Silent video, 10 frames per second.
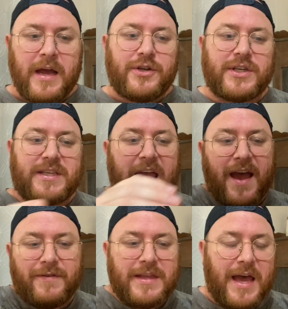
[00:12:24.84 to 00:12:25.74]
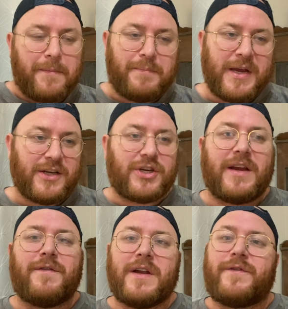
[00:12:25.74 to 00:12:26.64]
just having that beach,
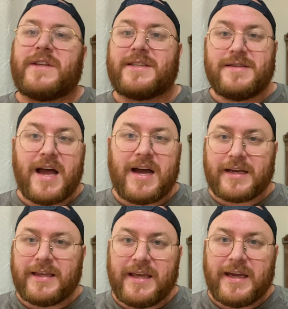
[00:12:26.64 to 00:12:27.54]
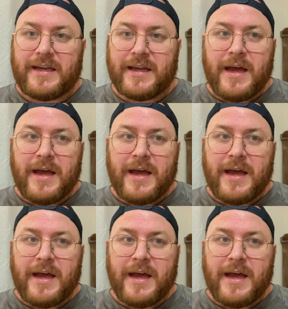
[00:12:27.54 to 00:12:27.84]
even if it's not clean,